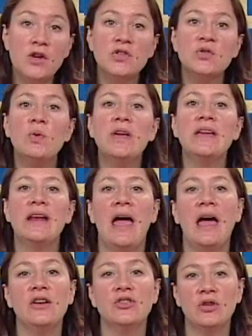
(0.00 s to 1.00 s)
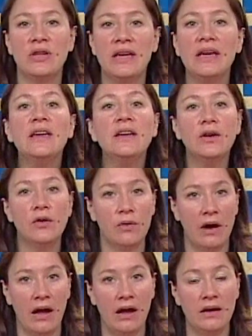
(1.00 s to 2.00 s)
So we can actually
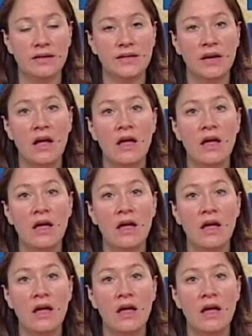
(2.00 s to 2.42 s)
integrate